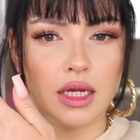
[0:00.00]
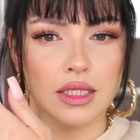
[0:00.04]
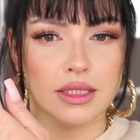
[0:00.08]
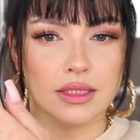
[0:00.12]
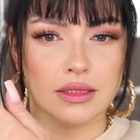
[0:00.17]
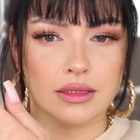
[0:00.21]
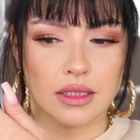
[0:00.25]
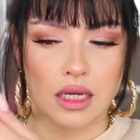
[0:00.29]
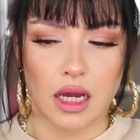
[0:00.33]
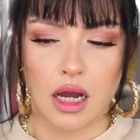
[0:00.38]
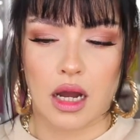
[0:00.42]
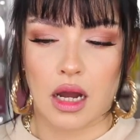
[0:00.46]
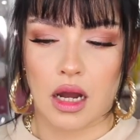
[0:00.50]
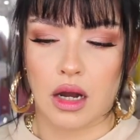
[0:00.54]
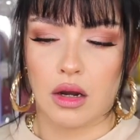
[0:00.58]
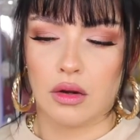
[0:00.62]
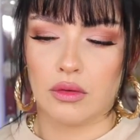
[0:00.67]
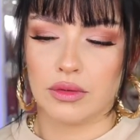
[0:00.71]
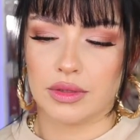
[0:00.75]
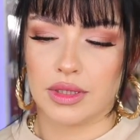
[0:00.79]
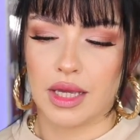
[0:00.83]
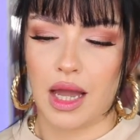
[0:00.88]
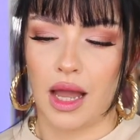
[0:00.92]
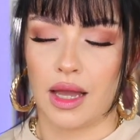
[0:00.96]

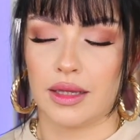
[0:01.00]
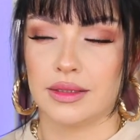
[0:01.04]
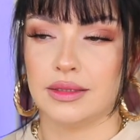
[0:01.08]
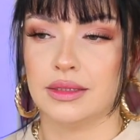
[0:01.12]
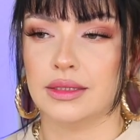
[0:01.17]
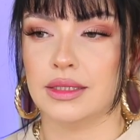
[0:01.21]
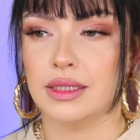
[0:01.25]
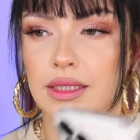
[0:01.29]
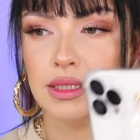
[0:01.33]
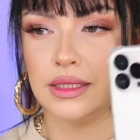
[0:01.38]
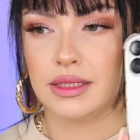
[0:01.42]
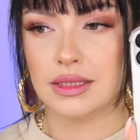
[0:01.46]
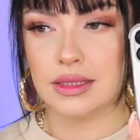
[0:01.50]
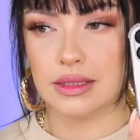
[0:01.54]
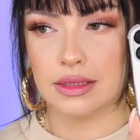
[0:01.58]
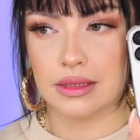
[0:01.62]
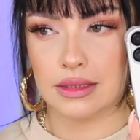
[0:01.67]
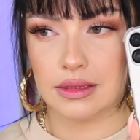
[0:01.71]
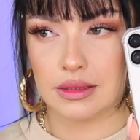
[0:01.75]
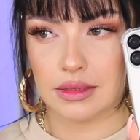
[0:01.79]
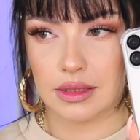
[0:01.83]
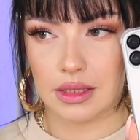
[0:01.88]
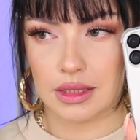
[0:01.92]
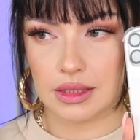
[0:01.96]
So yeah,
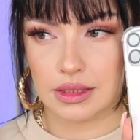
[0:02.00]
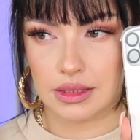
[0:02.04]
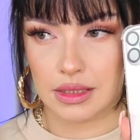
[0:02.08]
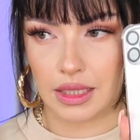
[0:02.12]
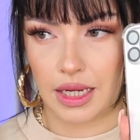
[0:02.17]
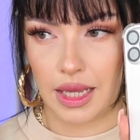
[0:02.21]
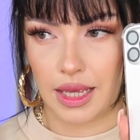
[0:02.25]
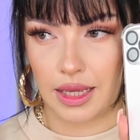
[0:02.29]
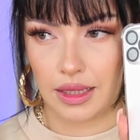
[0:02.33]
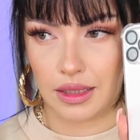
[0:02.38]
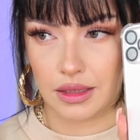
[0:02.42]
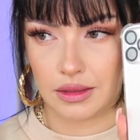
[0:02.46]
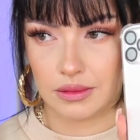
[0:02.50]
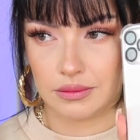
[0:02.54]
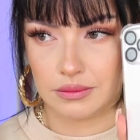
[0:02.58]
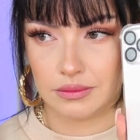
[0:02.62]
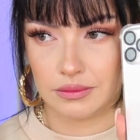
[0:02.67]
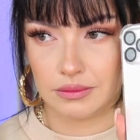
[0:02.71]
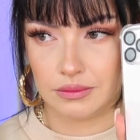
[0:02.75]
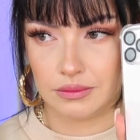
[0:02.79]
this is like